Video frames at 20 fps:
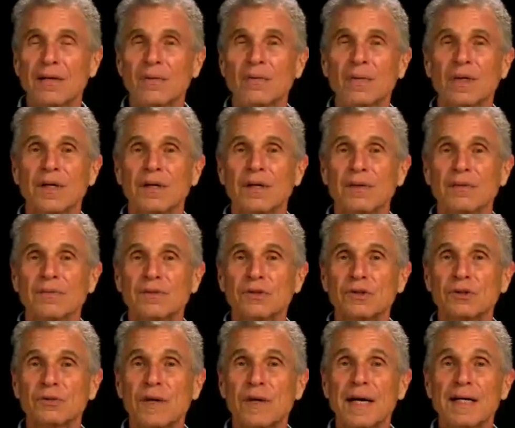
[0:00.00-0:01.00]
will
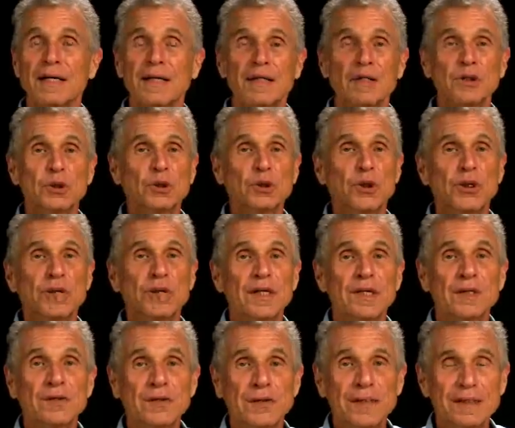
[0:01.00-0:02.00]
try to exert
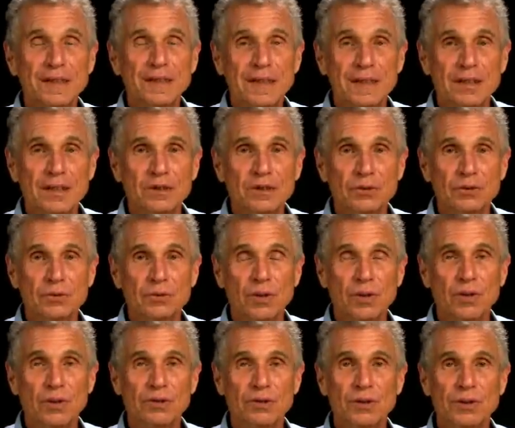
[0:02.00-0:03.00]
increasing
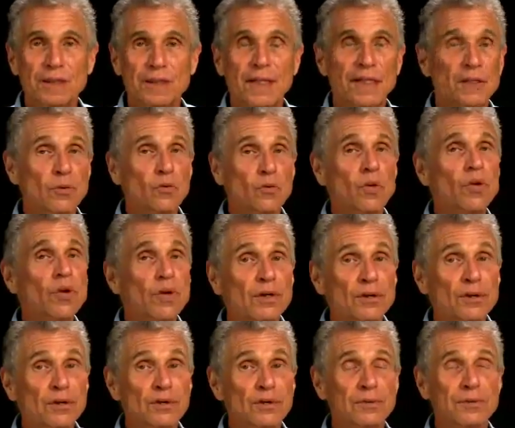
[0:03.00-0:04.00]
control to get the
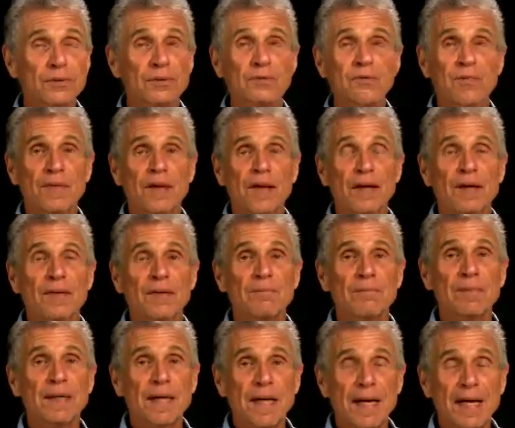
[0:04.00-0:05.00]
world to
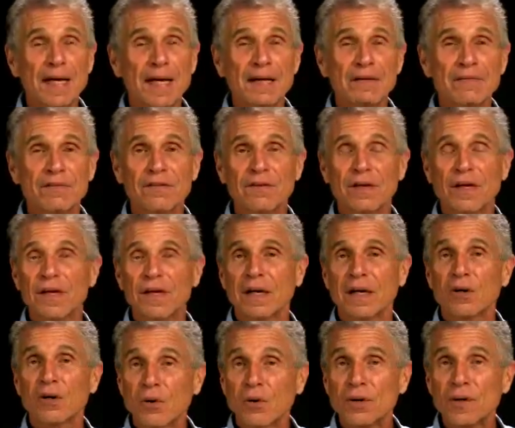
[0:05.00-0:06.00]
behave
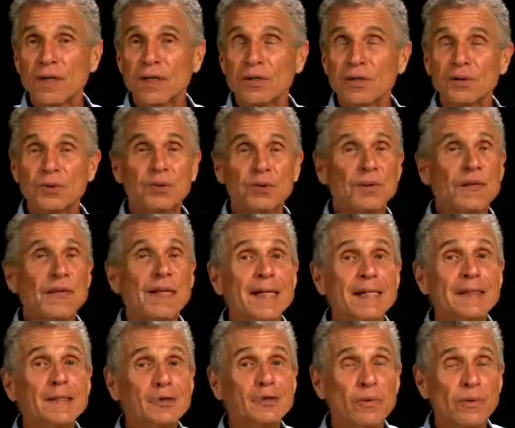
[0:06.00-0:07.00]
according to
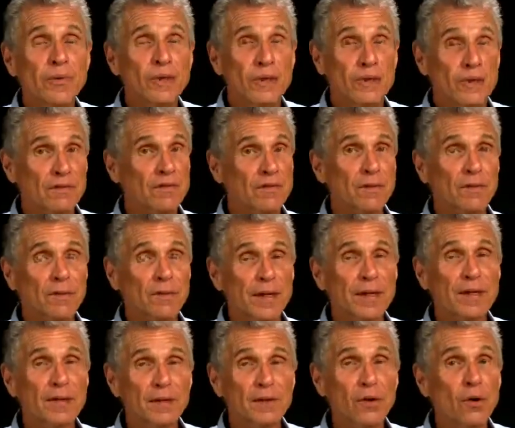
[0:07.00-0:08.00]
his will of your
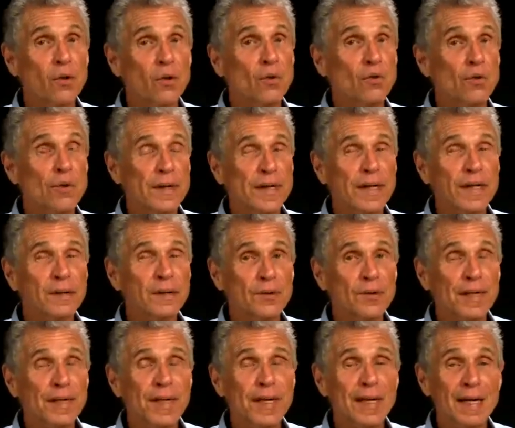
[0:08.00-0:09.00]
own inner
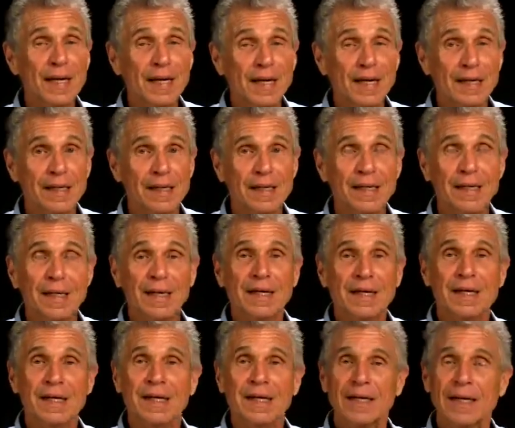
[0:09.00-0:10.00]
king
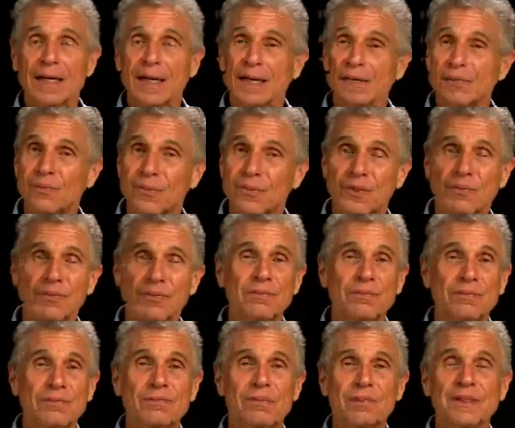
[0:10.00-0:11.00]
and will
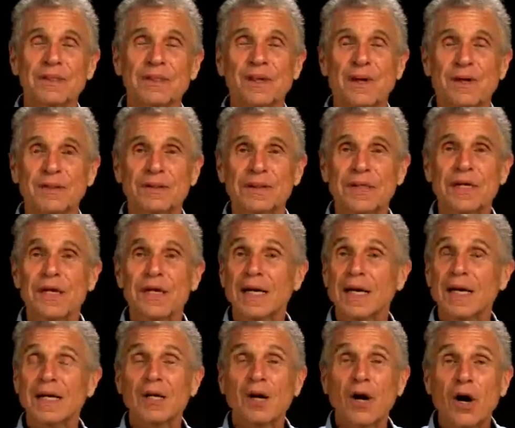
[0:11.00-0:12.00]
result
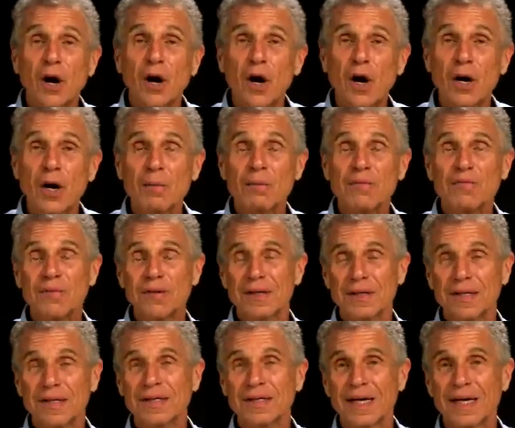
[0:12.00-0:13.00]
in harm for
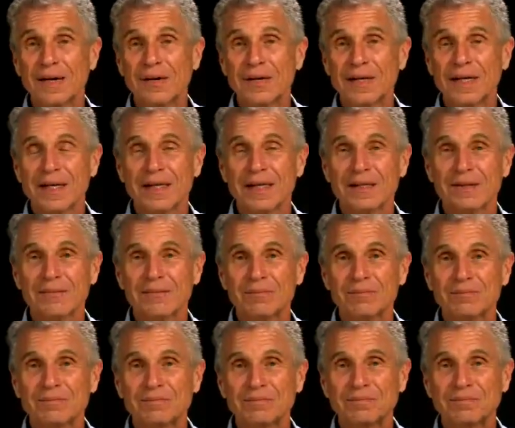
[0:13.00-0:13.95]
the entire kingdom.